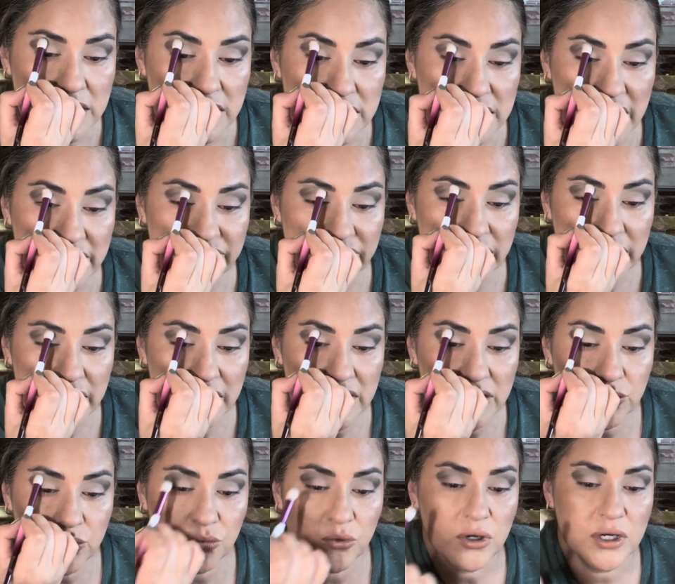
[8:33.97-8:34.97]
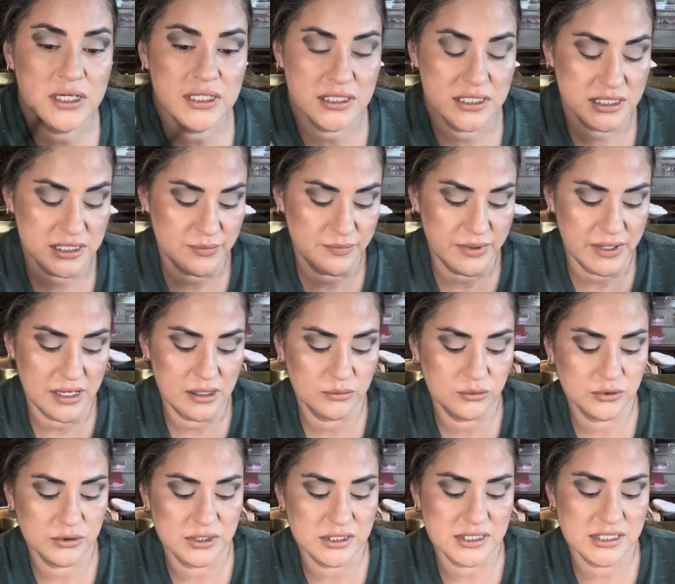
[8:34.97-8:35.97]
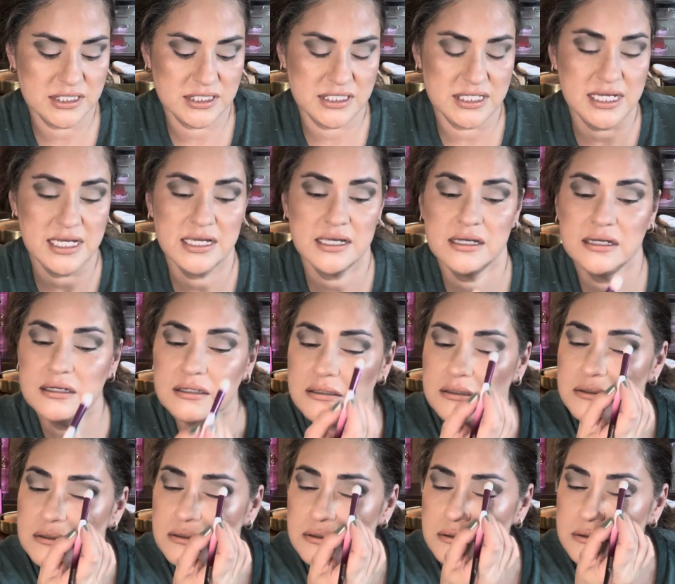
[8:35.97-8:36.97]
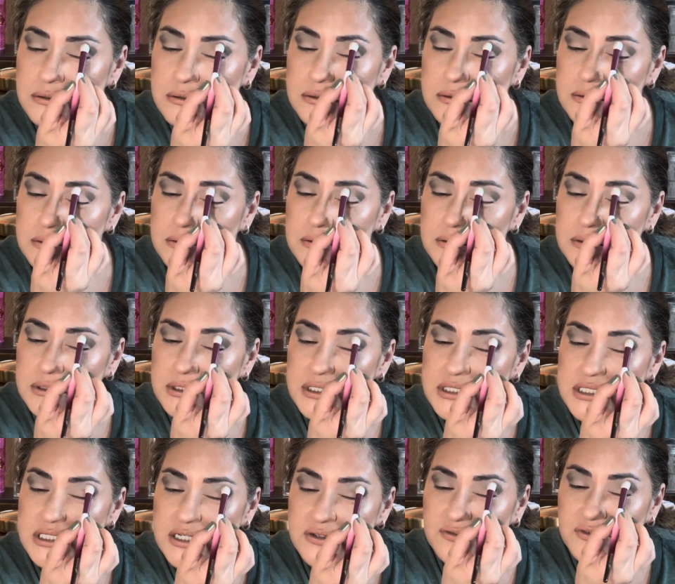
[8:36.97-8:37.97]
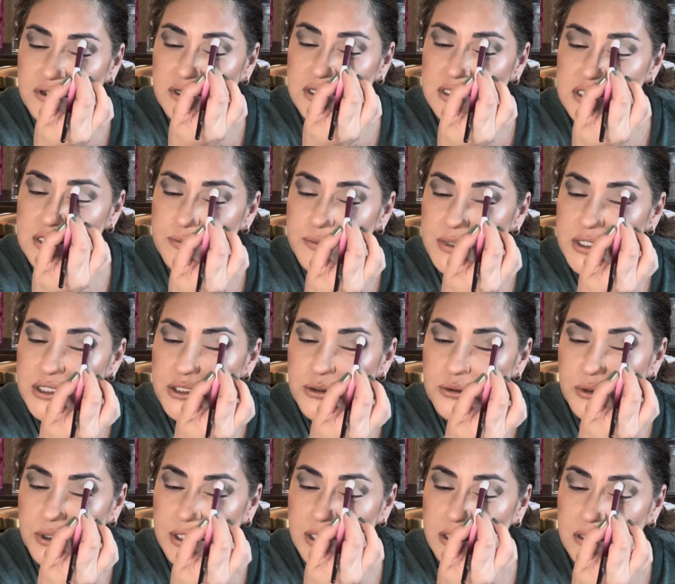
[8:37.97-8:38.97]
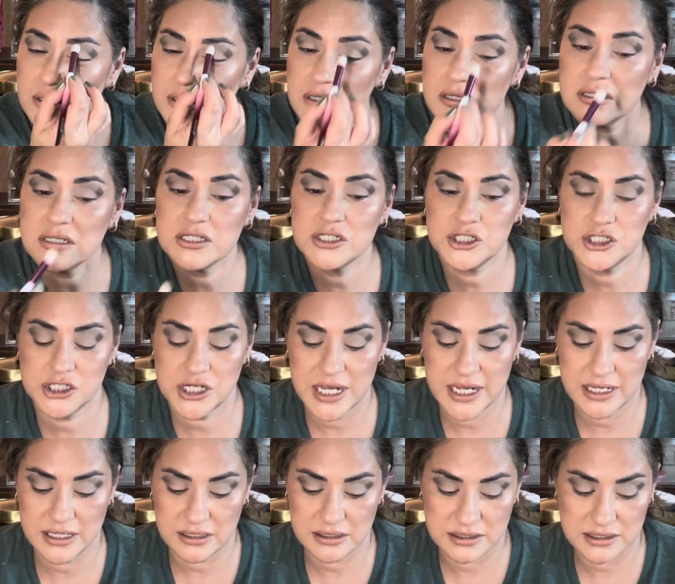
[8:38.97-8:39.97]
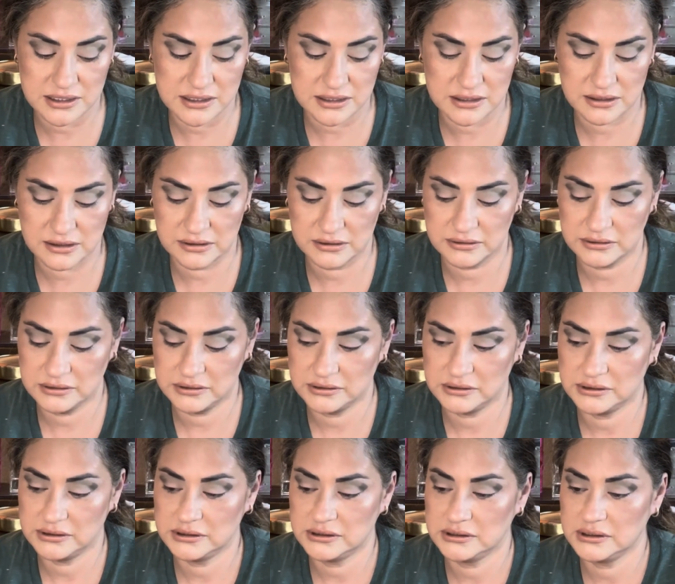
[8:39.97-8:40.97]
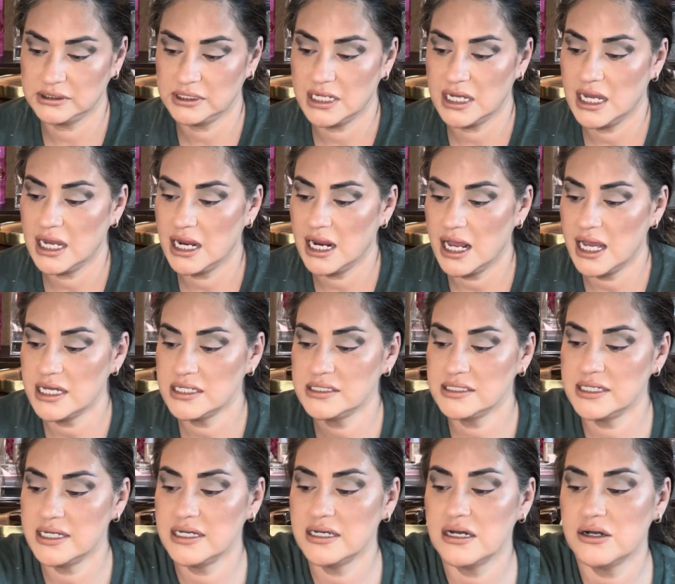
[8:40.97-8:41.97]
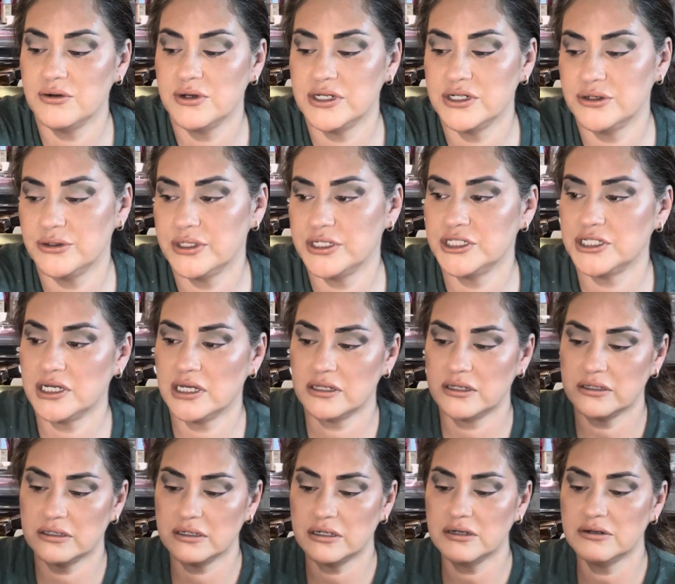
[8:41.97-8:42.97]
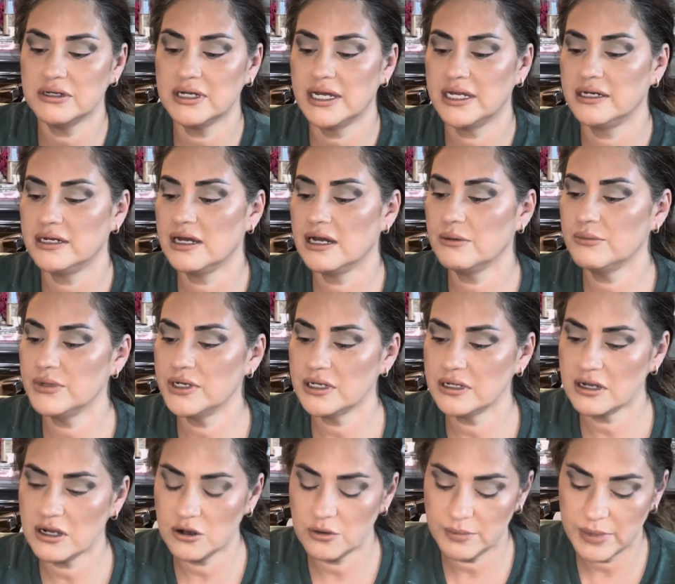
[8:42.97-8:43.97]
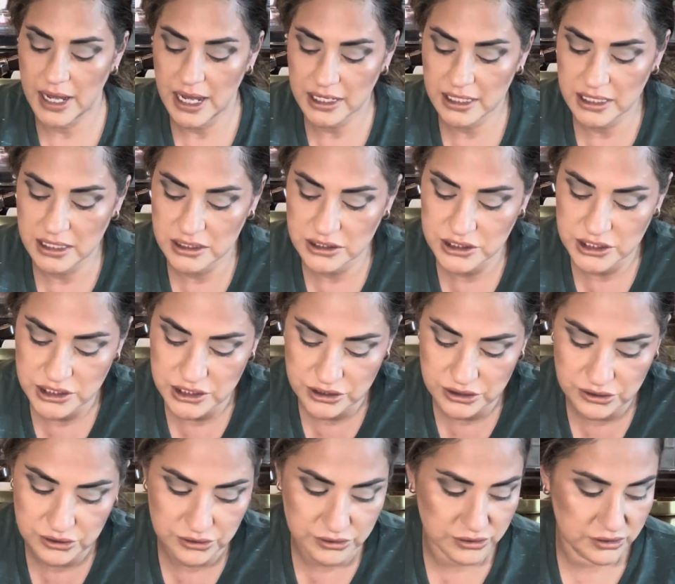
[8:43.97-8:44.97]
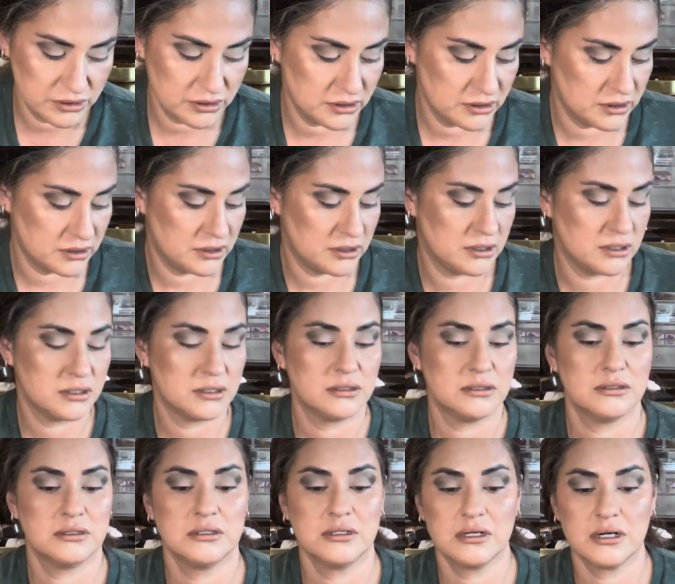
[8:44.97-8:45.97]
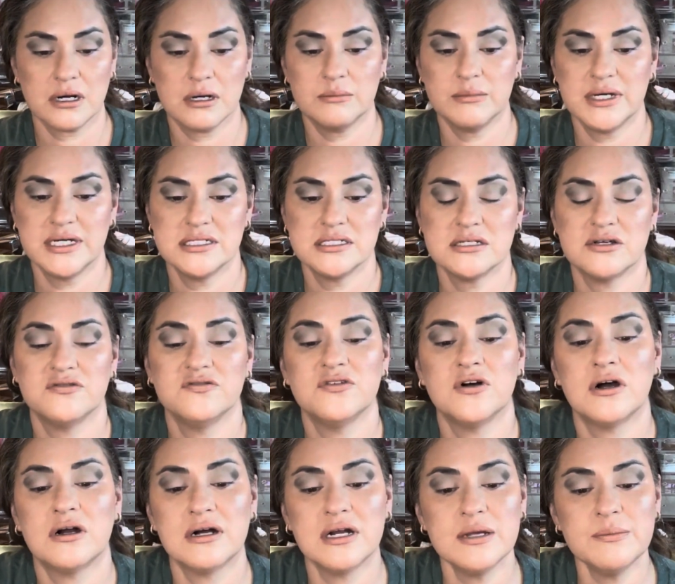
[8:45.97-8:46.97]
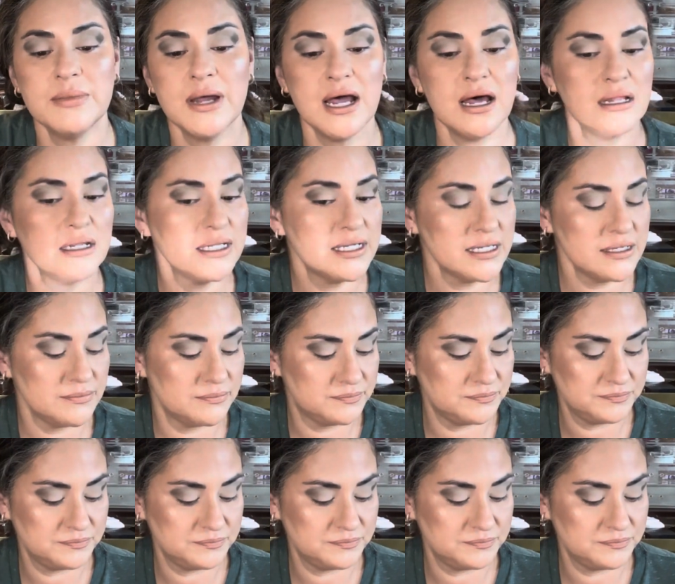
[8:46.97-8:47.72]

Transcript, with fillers: I definitely want to be able to see the difference between the shades as they go into each other. Okay, now I'm gonna go back into my Safari palette.